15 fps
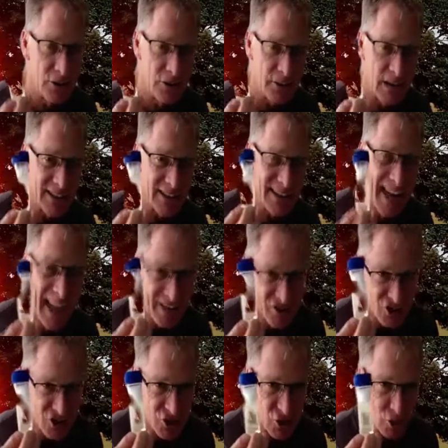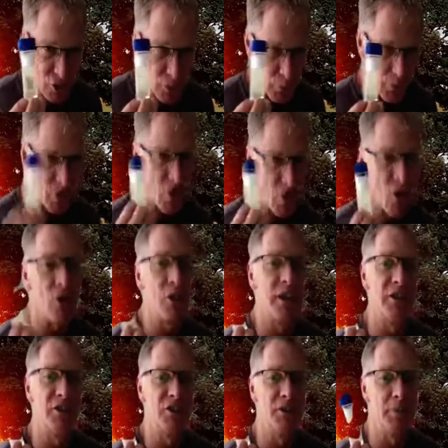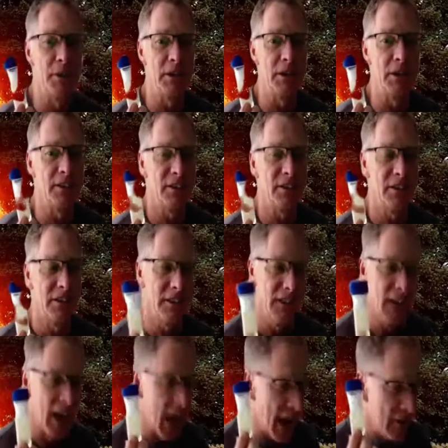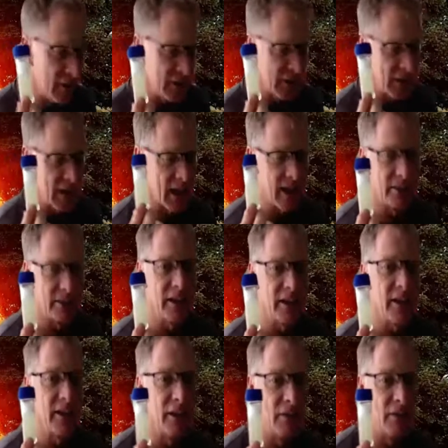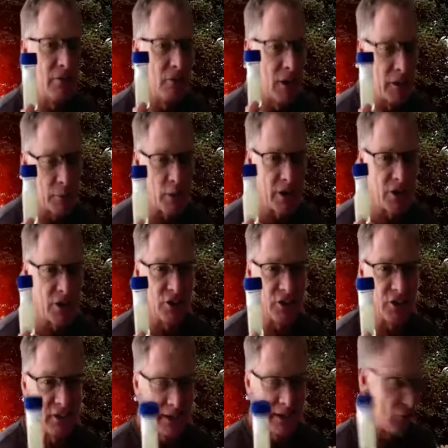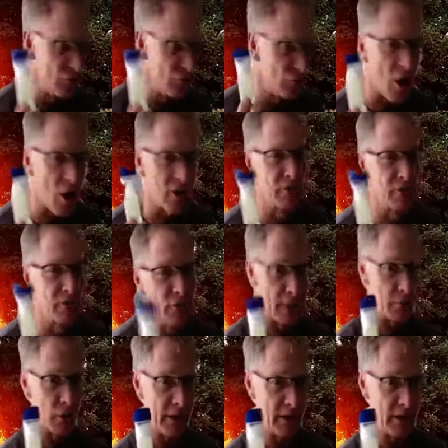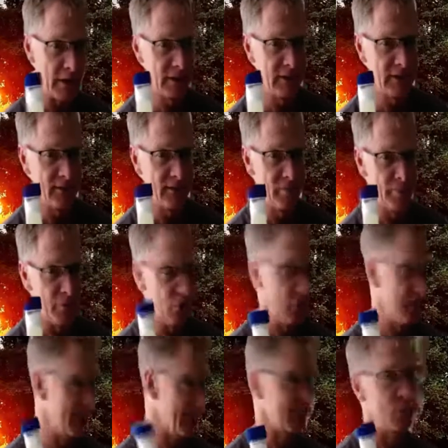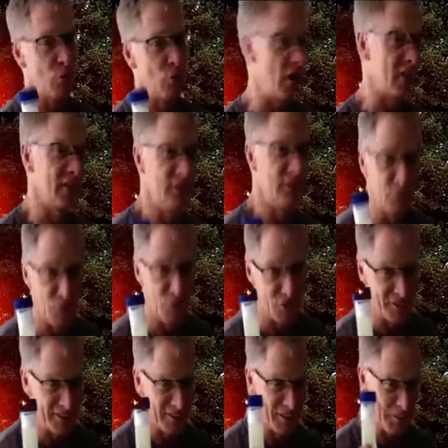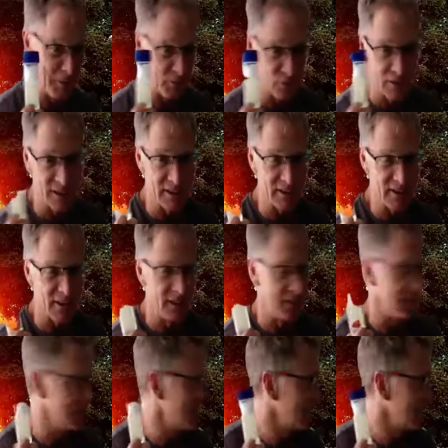It has an energy to it. We're all energy beings. Everything has a vibration. Even rocks vibrate. You could test rocks if you wanted to. It'd be really exciting.